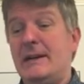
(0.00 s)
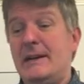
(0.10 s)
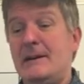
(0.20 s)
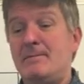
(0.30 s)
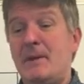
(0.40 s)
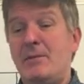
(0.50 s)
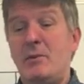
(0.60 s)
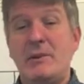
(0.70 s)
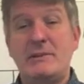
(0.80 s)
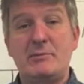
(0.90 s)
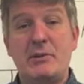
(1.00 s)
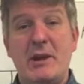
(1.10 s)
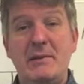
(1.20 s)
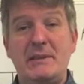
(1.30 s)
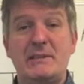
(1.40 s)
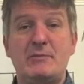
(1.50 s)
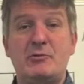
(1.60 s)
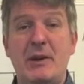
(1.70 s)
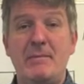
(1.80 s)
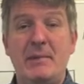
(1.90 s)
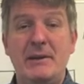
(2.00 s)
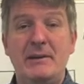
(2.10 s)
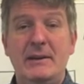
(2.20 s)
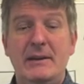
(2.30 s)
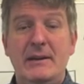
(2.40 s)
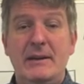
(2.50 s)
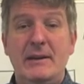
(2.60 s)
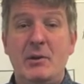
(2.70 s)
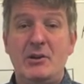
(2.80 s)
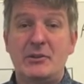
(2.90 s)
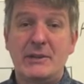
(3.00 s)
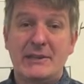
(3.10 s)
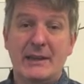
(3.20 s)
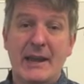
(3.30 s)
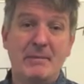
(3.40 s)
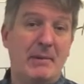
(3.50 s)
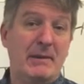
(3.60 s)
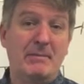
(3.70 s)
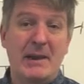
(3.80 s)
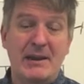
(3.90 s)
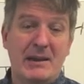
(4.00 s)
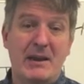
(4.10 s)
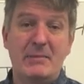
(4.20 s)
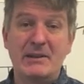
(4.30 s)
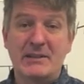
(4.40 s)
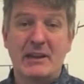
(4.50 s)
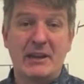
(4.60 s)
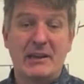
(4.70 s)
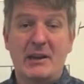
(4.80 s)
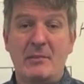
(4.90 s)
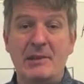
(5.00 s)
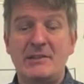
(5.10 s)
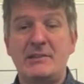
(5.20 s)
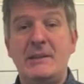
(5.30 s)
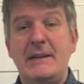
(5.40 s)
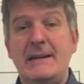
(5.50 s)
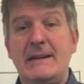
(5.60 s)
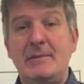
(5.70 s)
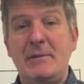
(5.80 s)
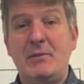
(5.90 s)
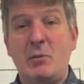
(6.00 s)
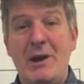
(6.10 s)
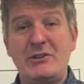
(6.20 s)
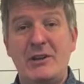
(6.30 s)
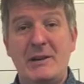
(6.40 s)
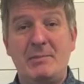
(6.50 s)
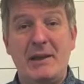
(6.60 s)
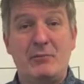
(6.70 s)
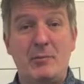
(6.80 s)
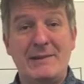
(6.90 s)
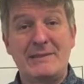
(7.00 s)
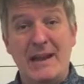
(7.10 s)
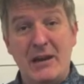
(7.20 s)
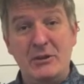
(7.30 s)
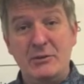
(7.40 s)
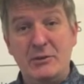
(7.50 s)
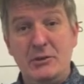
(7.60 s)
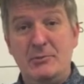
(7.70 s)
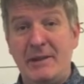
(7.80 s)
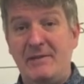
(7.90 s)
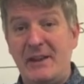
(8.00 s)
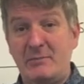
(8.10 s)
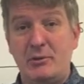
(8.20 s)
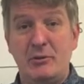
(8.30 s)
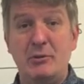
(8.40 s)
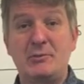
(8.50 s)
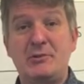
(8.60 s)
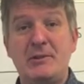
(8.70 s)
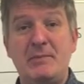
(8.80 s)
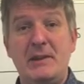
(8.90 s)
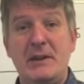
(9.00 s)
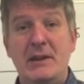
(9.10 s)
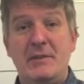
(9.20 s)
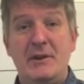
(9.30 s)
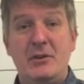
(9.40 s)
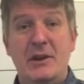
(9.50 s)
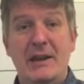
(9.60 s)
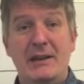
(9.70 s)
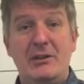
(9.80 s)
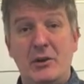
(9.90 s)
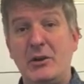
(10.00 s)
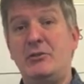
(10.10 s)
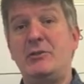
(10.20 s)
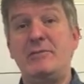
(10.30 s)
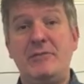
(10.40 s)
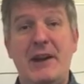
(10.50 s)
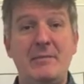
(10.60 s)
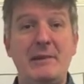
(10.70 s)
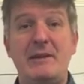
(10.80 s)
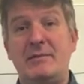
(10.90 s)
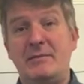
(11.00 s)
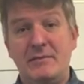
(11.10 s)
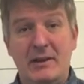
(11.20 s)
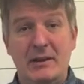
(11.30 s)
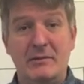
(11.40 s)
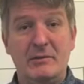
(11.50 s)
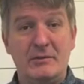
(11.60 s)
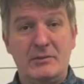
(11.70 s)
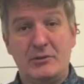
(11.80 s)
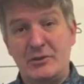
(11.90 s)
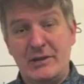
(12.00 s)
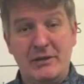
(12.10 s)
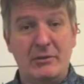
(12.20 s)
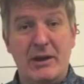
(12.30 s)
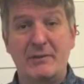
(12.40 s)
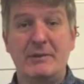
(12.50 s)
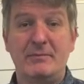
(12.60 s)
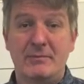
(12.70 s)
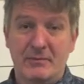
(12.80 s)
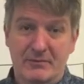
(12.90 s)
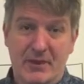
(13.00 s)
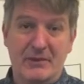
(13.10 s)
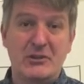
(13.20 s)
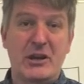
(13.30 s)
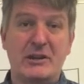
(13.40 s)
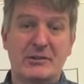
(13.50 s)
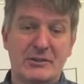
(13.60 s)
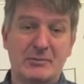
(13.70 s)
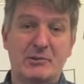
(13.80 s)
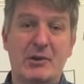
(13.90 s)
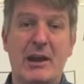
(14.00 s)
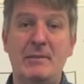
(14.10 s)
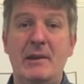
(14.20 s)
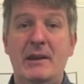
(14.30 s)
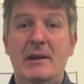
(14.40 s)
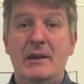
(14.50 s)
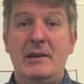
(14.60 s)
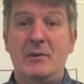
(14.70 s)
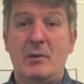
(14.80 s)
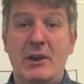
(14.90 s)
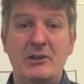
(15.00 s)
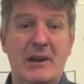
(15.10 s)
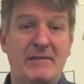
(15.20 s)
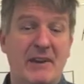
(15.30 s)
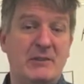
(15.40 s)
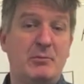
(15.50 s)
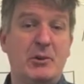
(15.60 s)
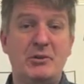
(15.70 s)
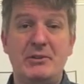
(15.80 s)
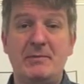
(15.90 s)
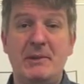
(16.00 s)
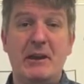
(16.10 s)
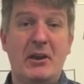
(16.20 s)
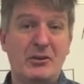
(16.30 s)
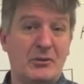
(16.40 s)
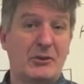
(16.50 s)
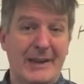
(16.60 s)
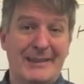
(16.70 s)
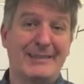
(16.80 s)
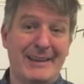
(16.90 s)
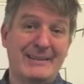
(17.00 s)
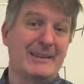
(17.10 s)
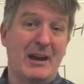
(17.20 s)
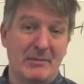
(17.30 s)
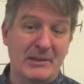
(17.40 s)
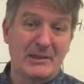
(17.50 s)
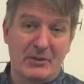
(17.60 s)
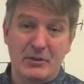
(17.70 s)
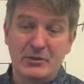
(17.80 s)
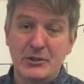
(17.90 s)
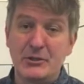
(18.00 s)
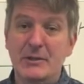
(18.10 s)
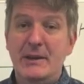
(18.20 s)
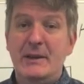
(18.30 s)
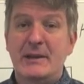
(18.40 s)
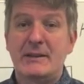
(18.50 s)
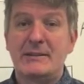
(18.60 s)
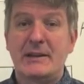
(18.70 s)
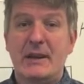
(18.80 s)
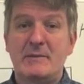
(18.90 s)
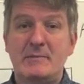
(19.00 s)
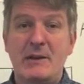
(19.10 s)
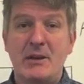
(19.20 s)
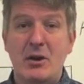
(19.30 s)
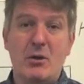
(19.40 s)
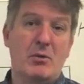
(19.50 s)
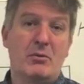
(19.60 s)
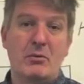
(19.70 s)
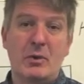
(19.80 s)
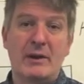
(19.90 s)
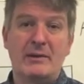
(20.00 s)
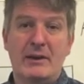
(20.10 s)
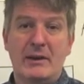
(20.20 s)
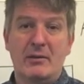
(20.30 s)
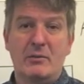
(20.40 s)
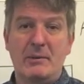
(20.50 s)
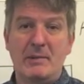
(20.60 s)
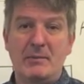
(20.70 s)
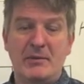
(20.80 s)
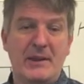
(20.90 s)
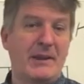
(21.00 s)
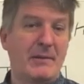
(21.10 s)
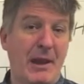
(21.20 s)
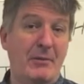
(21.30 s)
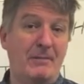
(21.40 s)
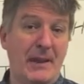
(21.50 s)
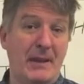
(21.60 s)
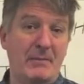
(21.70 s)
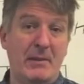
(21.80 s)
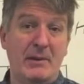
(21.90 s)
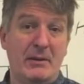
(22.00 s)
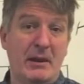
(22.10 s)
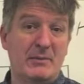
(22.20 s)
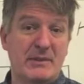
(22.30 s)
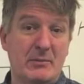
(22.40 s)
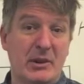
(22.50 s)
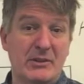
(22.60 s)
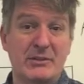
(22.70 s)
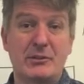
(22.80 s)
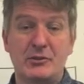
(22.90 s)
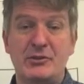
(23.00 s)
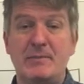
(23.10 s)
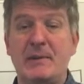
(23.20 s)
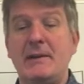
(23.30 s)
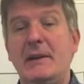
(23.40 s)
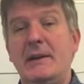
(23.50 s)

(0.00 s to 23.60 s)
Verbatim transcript: Um, if you want to subscribe, hit the subscribe button. Um, also hit the like button, make comments. I like comments. Um, if you're watching on a platform that's not YouTube, like Facebook groups or something, then go ahead, go to YouTube, find me, uh, search Ted Gravlin, find the channel, subscribe. If you're watching on Facebook or something, I also like likes and comments on those too because it helps me know what uh, what people are thinking about and maybe it helps someone else learn something.